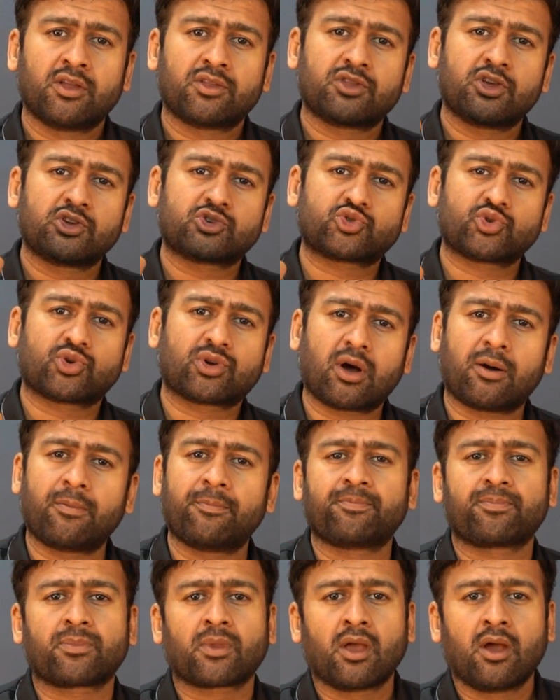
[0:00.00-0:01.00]
they used to
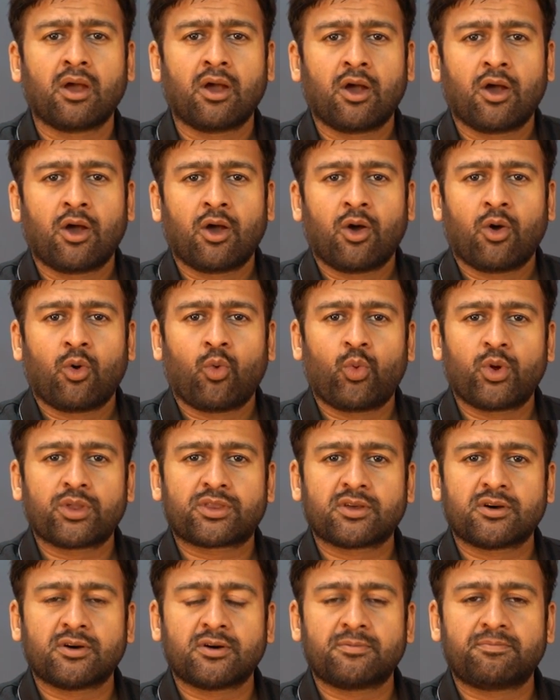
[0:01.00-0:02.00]
come
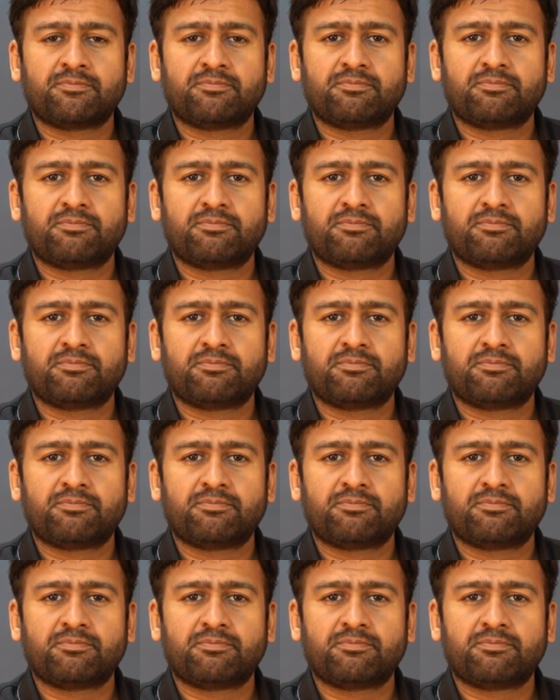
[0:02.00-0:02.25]
with a